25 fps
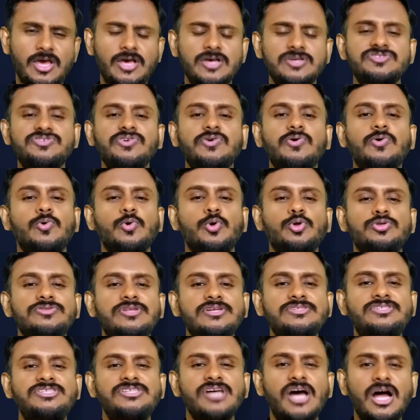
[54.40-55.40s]
So,
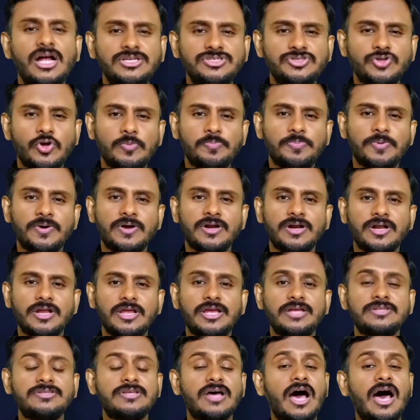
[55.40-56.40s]
the chart topper
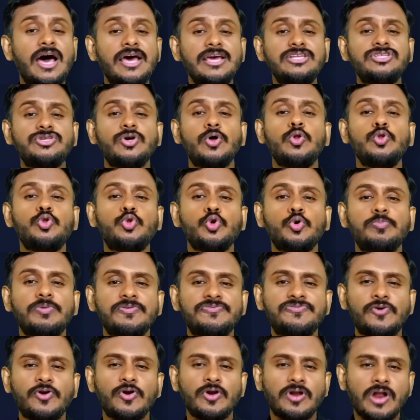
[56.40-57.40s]
in the I told you
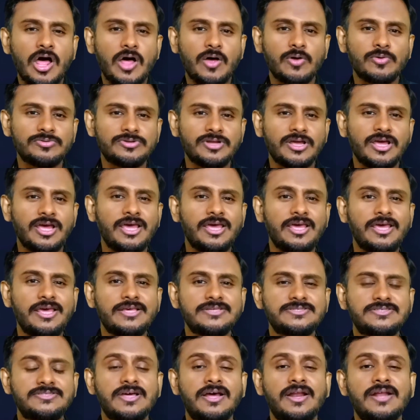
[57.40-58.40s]
before round
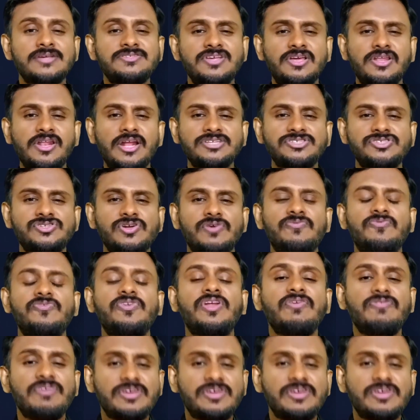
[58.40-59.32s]
is the resignation of Ravi